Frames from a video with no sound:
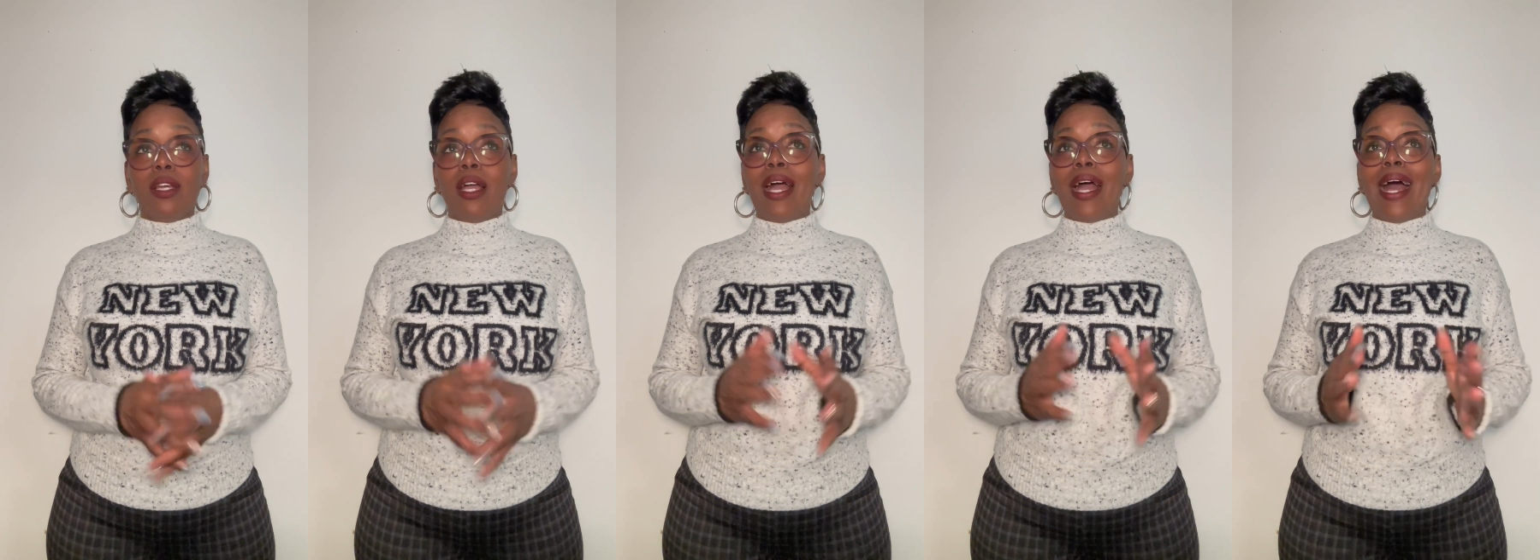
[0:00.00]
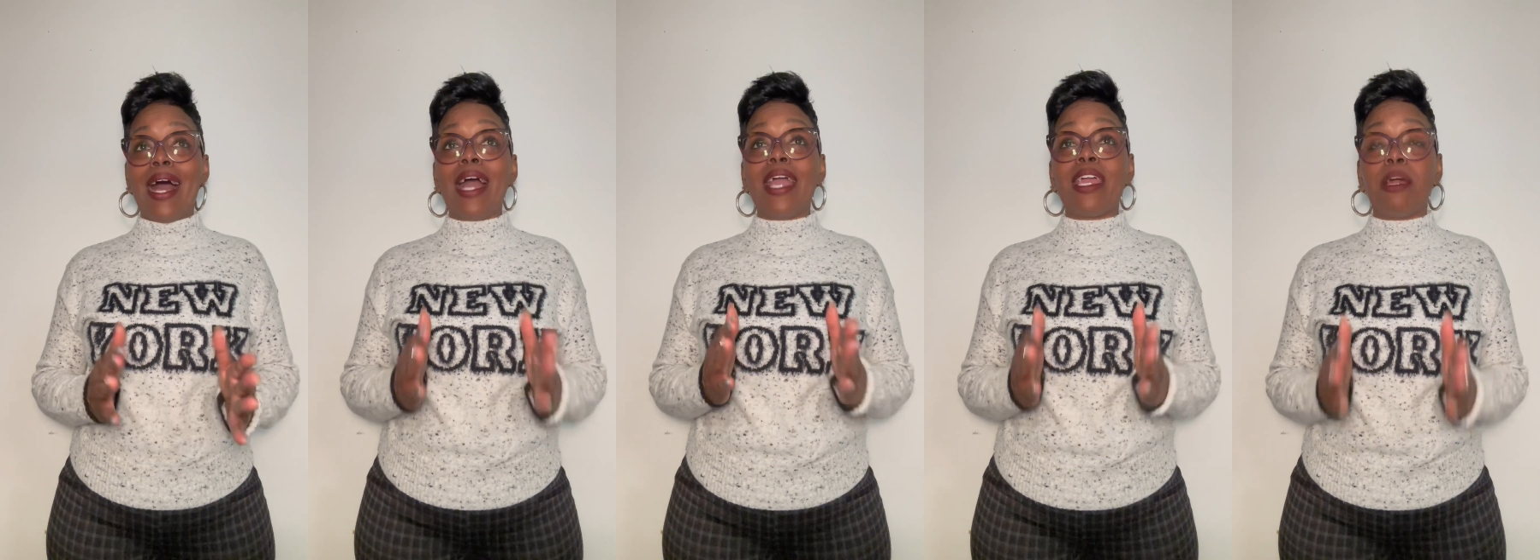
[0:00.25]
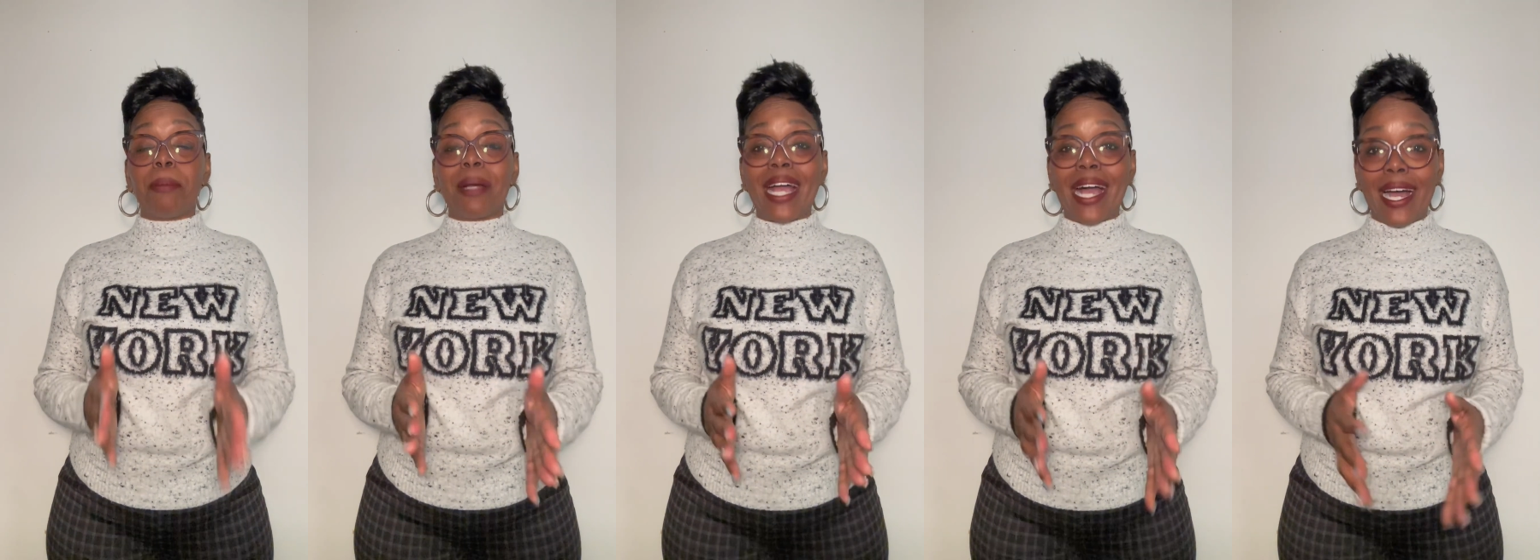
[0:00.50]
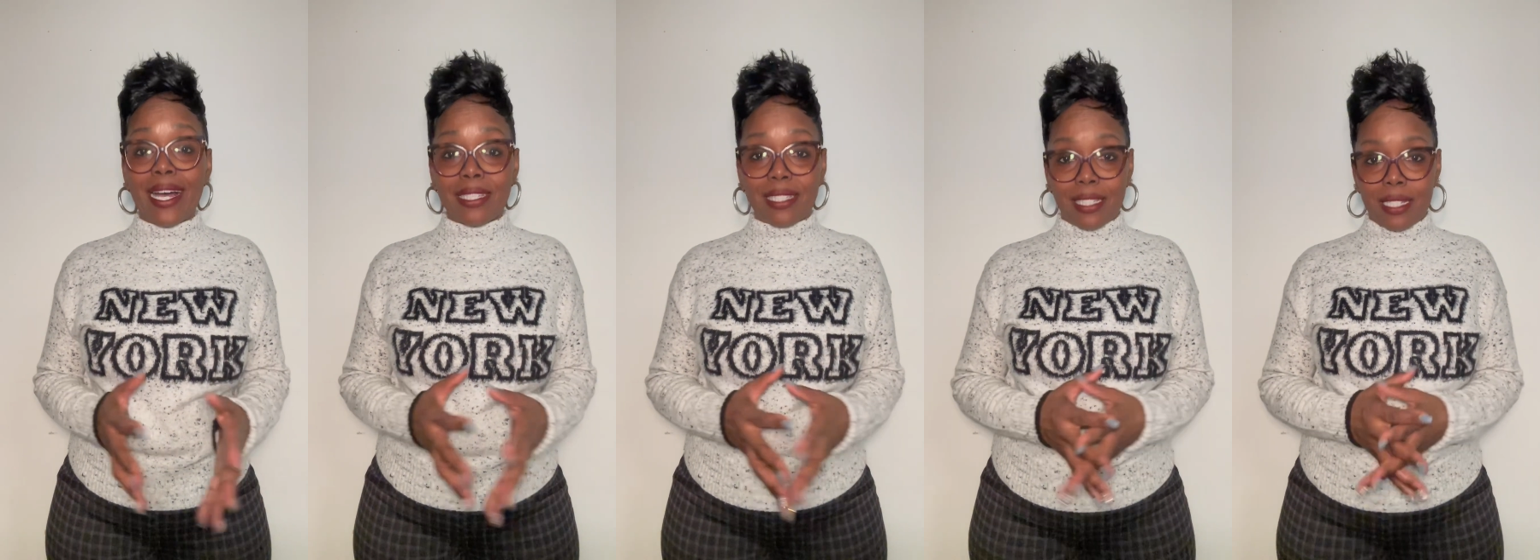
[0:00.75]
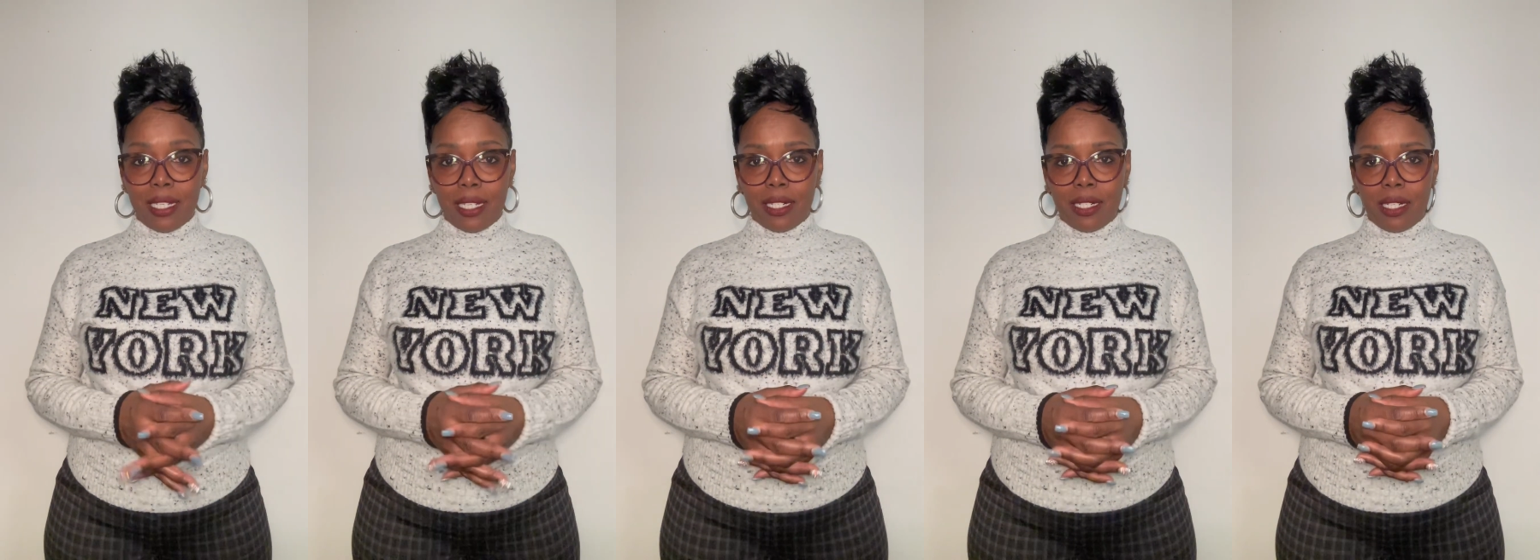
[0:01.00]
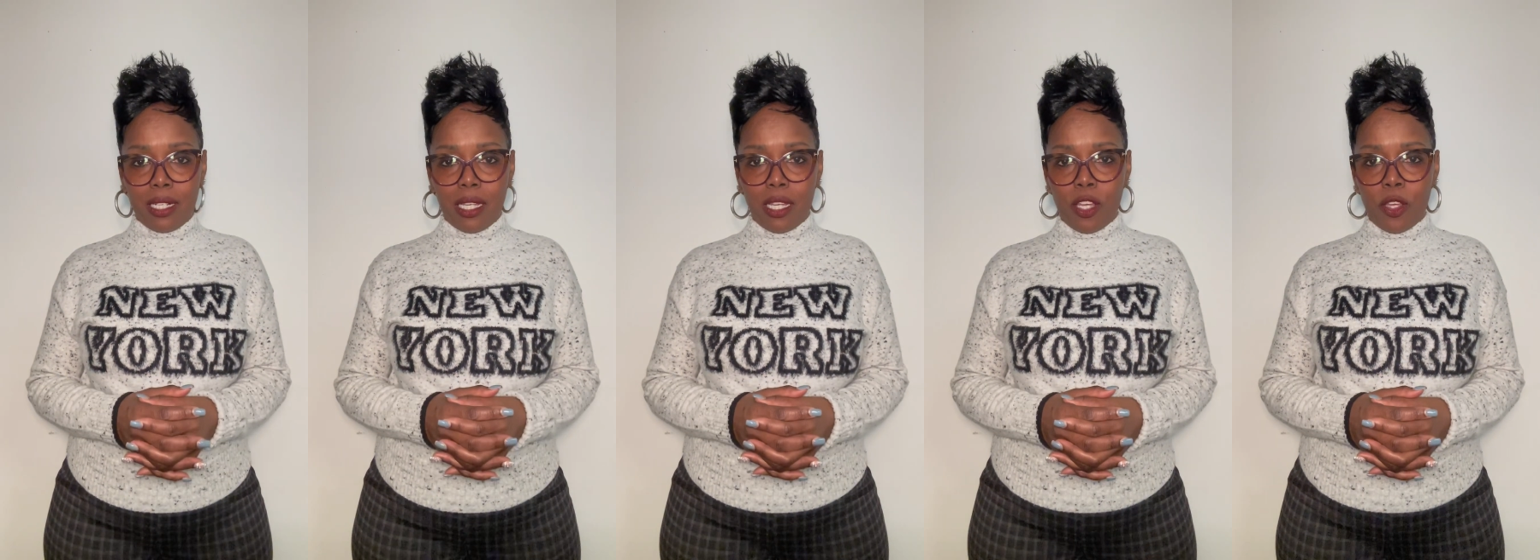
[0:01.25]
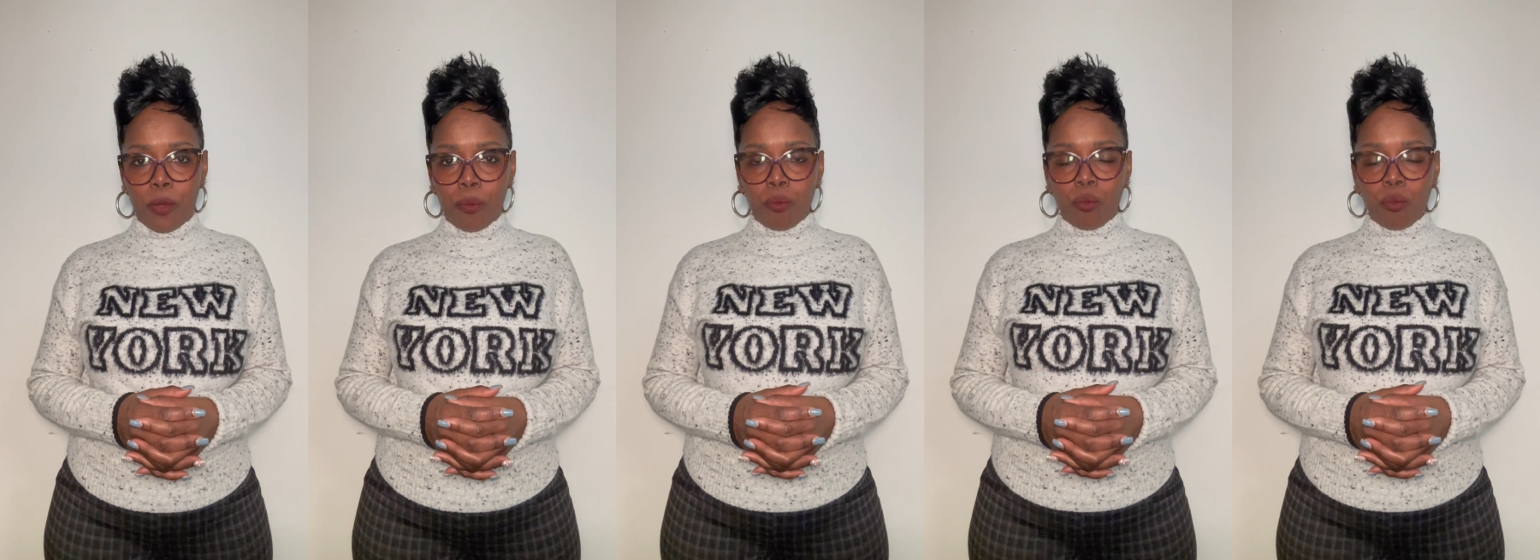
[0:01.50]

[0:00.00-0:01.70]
I am constantly